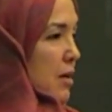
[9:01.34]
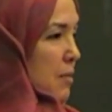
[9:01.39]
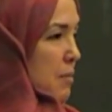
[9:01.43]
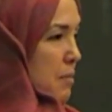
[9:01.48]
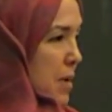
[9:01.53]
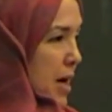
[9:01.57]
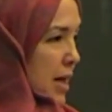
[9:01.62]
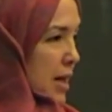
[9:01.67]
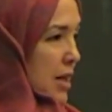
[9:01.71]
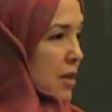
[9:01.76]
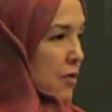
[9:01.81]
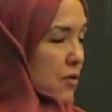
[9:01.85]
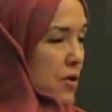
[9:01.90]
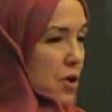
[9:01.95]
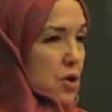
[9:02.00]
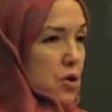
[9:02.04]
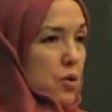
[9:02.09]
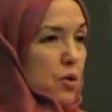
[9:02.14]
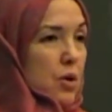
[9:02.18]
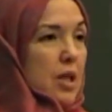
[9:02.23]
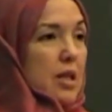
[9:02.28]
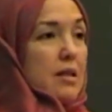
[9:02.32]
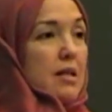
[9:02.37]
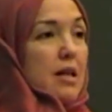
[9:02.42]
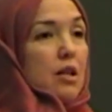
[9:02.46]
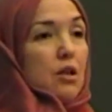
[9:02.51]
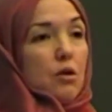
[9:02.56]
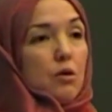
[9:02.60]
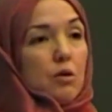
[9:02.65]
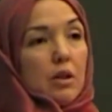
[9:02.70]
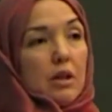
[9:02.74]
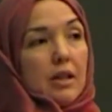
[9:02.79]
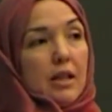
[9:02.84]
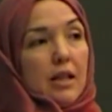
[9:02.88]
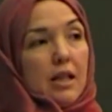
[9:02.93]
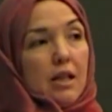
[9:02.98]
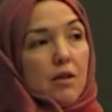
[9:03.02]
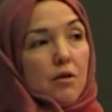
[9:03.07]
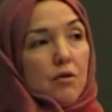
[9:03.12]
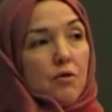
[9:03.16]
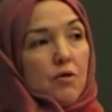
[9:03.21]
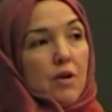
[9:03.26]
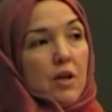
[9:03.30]
many of the trees, and you'd
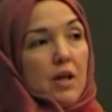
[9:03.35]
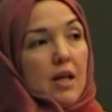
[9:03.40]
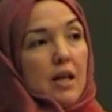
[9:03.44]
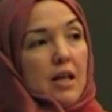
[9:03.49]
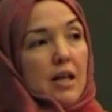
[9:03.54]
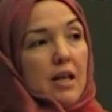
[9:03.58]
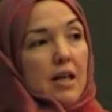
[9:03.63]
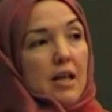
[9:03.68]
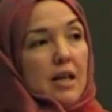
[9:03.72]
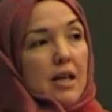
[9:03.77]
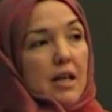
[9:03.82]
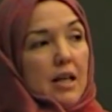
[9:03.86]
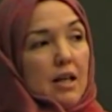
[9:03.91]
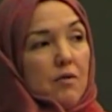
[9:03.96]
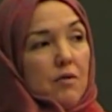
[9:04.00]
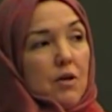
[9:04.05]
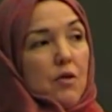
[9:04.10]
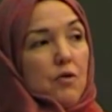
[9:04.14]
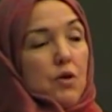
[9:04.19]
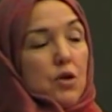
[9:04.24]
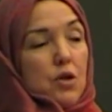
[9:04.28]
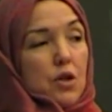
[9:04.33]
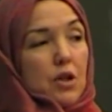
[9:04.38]
leave, even if you